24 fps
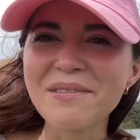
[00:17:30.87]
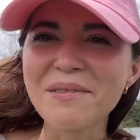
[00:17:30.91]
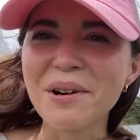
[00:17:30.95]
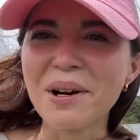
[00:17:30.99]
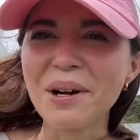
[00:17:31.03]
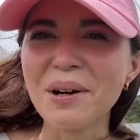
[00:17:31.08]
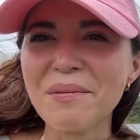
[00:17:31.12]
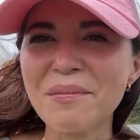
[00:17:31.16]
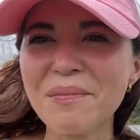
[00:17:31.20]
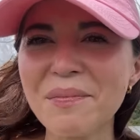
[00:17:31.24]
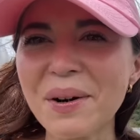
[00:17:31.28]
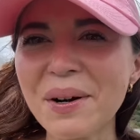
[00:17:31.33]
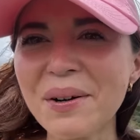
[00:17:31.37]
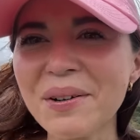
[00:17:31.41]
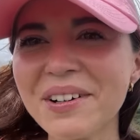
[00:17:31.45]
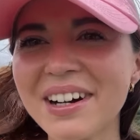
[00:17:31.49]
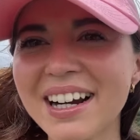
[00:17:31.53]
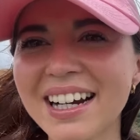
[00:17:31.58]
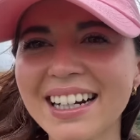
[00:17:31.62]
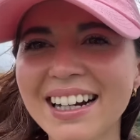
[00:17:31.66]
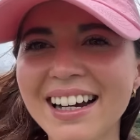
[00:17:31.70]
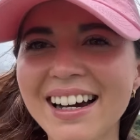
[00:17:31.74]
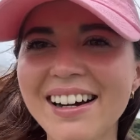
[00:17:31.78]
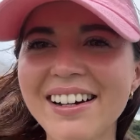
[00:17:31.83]
We're on a boat
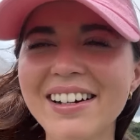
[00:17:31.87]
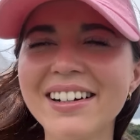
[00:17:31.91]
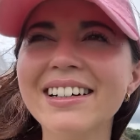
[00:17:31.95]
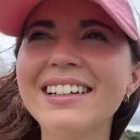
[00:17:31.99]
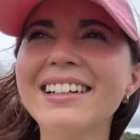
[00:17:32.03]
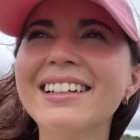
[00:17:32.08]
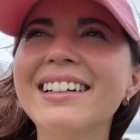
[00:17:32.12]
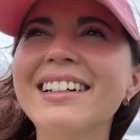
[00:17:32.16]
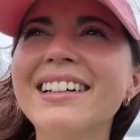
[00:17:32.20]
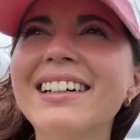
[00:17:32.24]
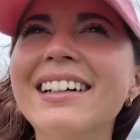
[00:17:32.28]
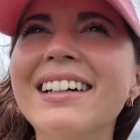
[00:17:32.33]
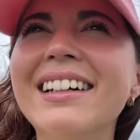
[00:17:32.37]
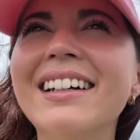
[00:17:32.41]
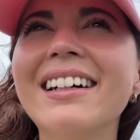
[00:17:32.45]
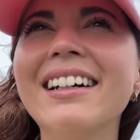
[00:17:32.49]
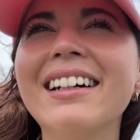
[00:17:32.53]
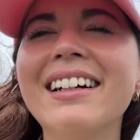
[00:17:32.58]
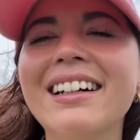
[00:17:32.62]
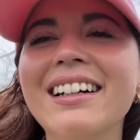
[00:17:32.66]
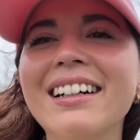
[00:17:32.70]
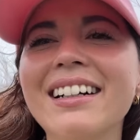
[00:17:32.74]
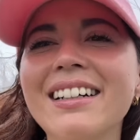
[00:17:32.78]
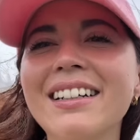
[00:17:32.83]
right now
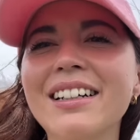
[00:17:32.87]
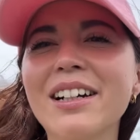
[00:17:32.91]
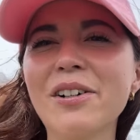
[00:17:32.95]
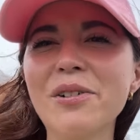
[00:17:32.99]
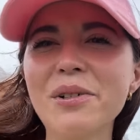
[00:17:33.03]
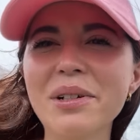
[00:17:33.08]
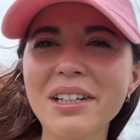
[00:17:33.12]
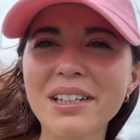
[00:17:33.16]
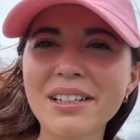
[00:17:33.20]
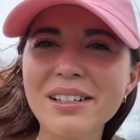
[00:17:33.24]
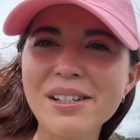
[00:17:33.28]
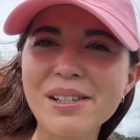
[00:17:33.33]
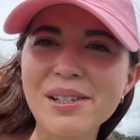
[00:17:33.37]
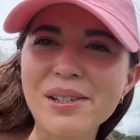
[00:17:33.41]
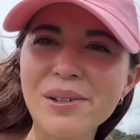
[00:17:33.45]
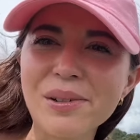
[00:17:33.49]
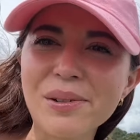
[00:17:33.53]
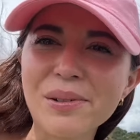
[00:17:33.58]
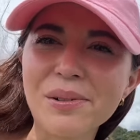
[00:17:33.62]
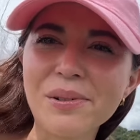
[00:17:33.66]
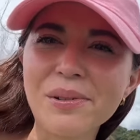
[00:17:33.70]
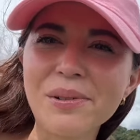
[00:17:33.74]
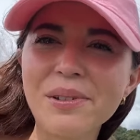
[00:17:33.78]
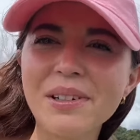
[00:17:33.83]
going
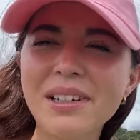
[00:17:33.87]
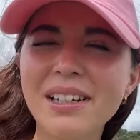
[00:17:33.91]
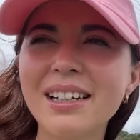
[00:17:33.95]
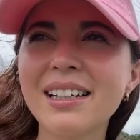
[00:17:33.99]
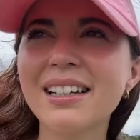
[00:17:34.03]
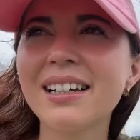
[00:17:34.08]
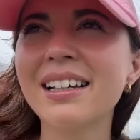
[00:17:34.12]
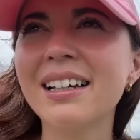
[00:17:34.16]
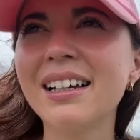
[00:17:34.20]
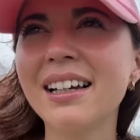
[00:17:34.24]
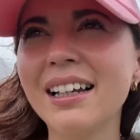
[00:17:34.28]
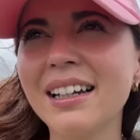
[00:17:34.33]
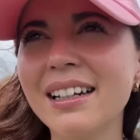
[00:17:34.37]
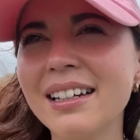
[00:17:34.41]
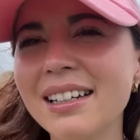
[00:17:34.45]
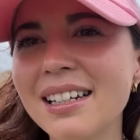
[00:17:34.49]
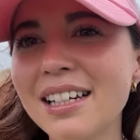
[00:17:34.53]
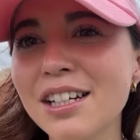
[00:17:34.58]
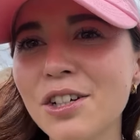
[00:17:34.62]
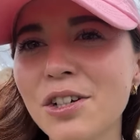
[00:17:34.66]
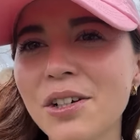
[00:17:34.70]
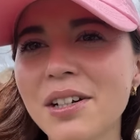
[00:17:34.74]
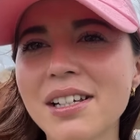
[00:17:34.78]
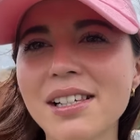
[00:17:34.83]
to an
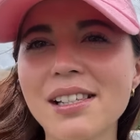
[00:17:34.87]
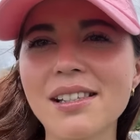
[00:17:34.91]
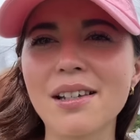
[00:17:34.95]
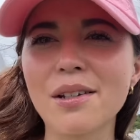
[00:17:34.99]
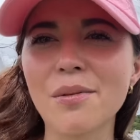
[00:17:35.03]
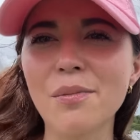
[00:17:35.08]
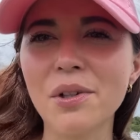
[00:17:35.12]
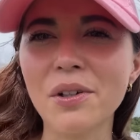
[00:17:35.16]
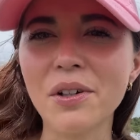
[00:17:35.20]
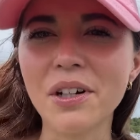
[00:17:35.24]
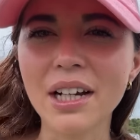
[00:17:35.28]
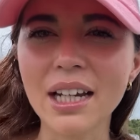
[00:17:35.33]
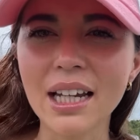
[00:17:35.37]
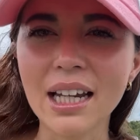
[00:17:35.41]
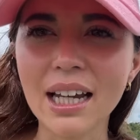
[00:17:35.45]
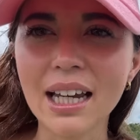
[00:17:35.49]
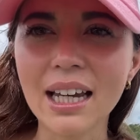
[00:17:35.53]
indigenous community.